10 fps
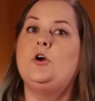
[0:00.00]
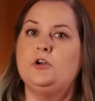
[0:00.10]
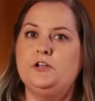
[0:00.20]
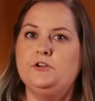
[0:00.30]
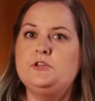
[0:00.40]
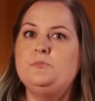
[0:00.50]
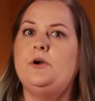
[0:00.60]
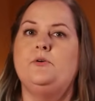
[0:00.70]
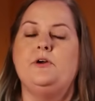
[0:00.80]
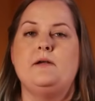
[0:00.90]
Earlier in the
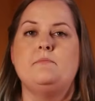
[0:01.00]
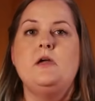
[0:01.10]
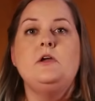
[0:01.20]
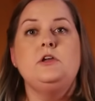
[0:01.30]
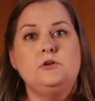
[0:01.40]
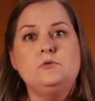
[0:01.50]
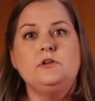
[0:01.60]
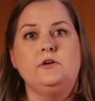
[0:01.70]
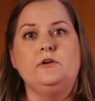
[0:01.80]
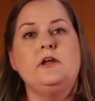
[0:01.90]
program, you
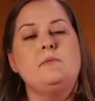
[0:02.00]
learned